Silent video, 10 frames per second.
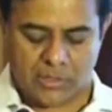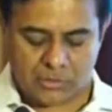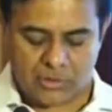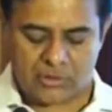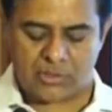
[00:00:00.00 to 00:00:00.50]

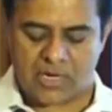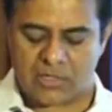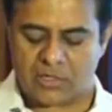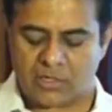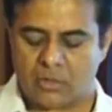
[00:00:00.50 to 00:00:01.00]
in the
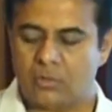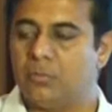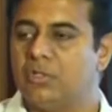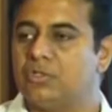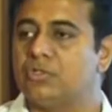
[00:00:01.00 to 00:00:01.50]
data
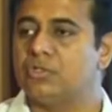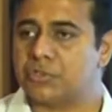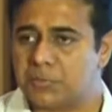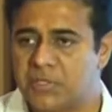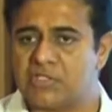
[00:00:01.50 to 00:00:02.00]
economy,
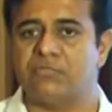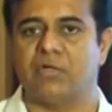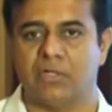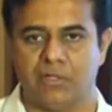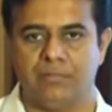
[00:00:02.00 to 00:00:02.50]

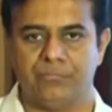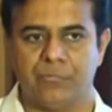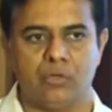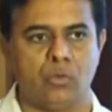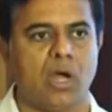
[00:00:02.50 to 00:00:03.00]
specifically
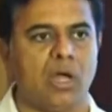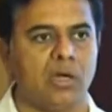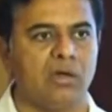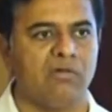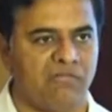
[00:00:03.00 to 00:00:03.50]
to our
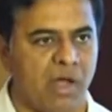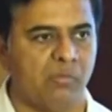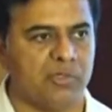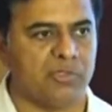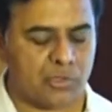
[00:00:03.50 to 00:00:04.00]

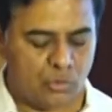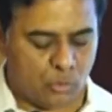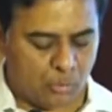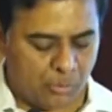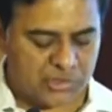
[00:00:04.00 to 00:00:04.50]
farmers
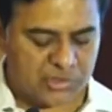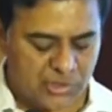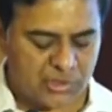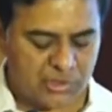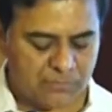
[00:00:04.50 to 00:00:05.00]
who much
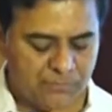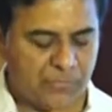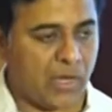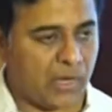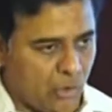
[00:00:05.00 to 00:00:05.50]
need it.
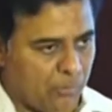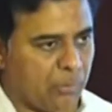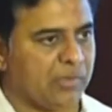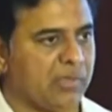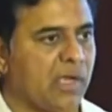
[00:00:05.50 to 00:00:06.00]
I
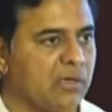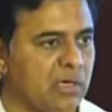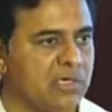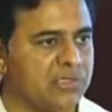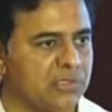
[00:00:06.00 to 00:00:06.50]
compliment the
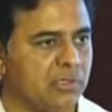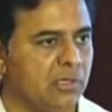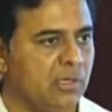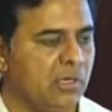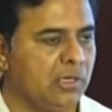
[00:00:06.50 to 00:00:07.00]
Agriculture
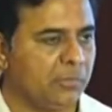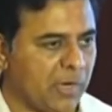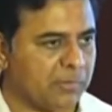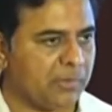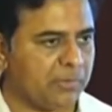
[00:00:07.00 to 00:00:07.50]

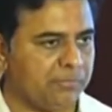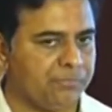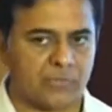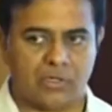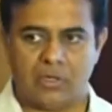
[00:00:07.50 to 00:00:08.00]
Department,
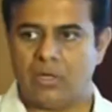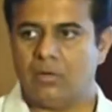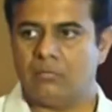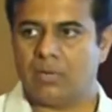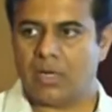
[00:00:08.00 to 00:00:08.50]

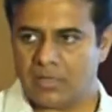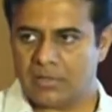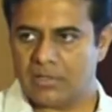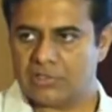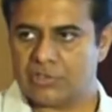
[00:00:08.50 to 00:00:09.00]
our
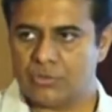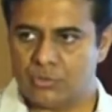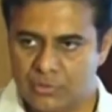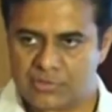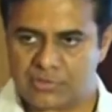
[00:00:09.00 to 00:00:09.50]
Agriculture
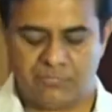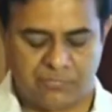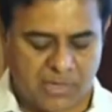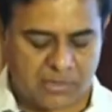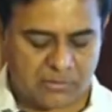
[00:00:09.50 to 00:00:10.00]
University for
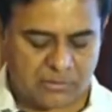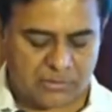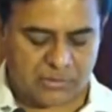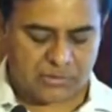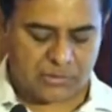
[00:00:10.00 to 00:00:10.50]
partnering
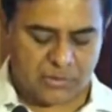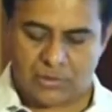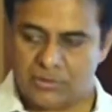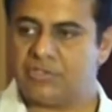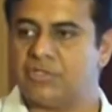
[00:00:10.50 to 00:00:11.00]
this.
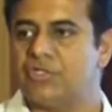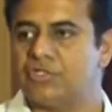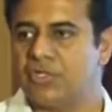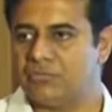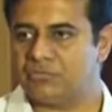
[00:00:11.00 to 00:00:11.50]
These
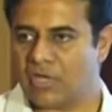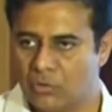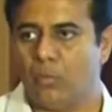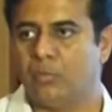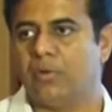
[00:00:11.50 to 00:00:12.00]
initiatives, I
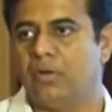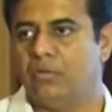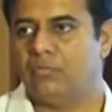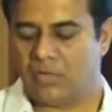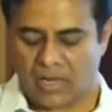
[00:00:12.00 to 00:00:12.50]
hope,
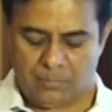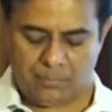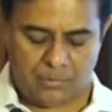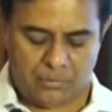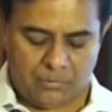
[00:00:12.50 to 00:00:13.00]
will help
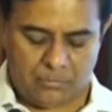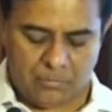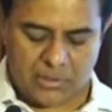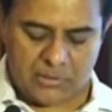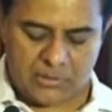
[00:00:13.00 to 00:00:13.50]

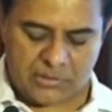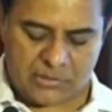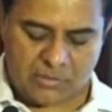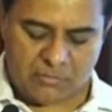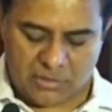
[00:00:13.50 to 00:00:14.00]
millions
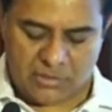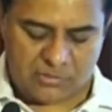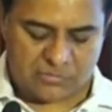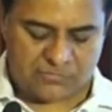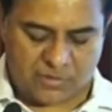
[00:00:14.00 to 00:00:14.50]
and
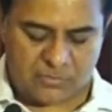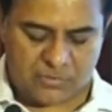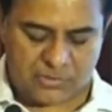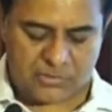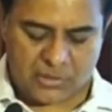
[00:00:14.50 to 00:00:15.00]
millions of
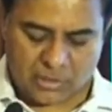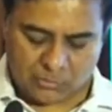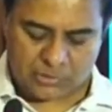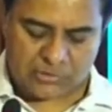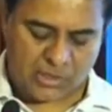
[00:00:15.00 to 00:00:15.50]
farmers. And
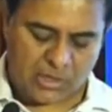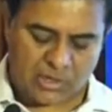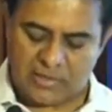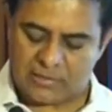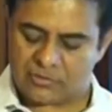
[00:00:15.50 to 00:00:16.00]
once again, I'd
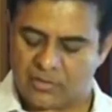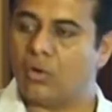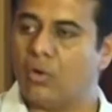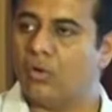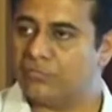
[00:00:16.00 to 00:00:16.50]
like to thank
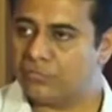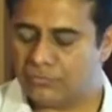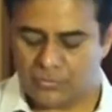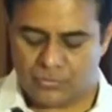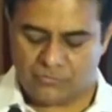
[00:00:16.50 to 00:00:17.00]
all of you
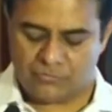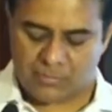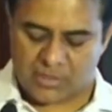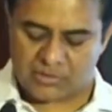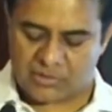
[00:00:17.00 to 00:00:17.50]
for
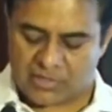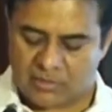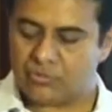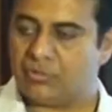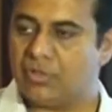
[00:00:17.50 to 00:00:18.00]
making the
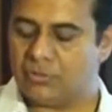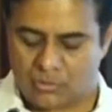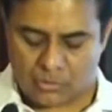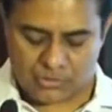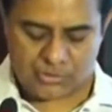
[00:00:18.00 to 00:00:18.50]
time today to the
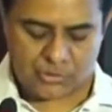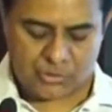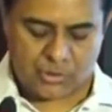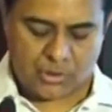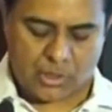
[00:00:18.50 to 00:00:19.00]
launch,
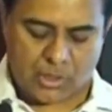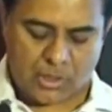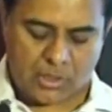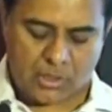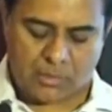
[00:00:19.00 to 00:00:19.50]

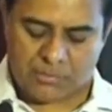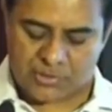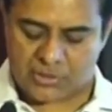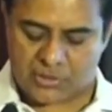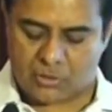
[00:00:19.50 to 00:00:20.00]
and
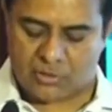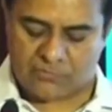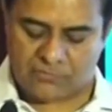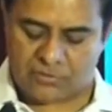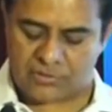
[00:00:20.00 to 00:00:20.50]
appreciate all the
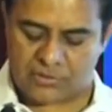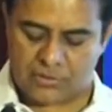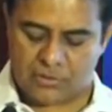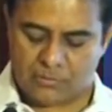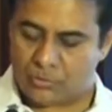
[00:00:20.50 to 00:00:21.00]
efforts
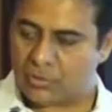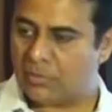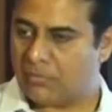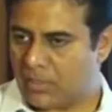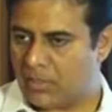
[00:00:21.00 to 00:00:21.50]
put
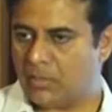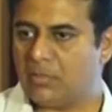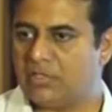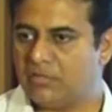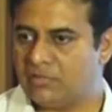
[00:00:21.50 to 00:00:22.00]
in by
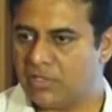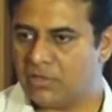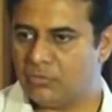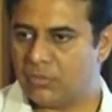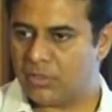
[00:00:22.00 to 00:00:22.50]
Rama Devi
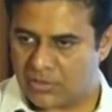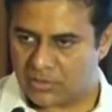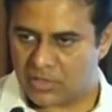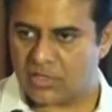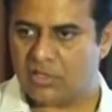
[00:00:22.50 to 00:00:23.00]
Garu and the
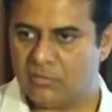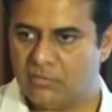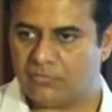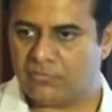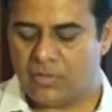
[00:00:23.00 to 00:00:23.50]
entire team
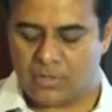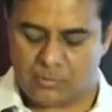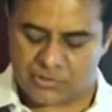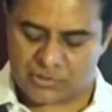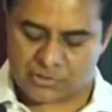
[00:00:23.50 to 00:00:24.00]
of
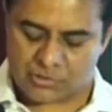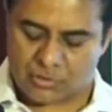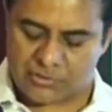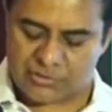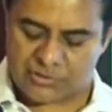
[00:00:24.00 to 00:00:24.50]
Emerging
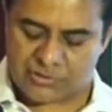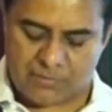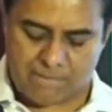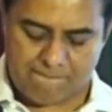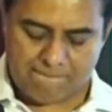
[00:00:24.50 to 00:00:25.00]
Technologies
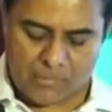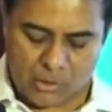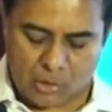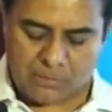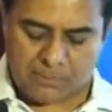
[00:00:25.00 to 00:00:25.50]
team, and
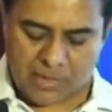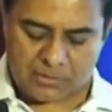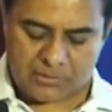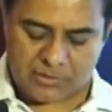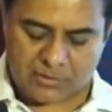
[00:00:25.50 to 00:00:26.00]
all the
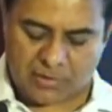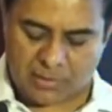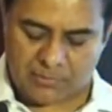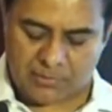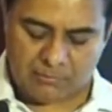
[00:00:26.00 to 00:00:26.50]
partners that have
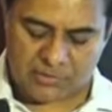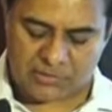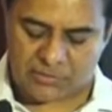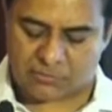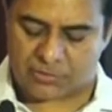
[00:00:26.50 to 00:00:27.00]
helped make
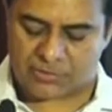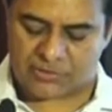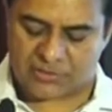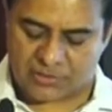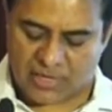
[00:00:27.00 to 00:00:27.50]
these
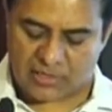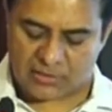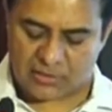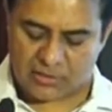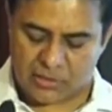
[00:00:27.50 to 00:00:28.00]
projects a
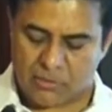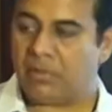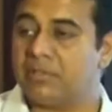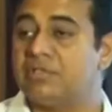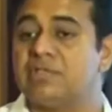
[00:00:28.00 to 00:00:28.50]
reality.
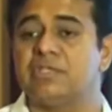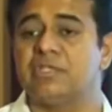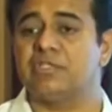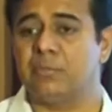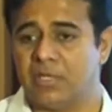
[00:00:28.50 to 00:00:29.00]
But this is
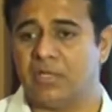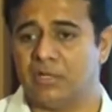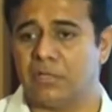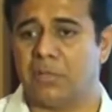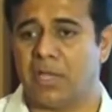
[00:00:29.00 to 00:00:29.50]
just the beginning,
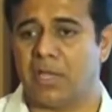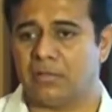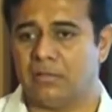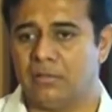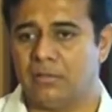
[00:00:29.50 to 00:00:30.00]
let me add.
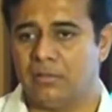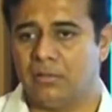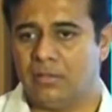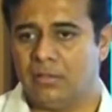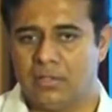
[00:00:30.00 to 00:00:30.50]

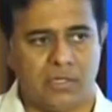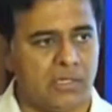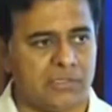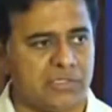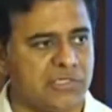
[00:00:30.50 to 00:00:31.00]

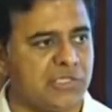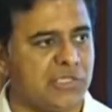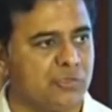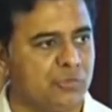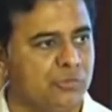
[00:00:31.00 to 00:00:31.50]
It's easy to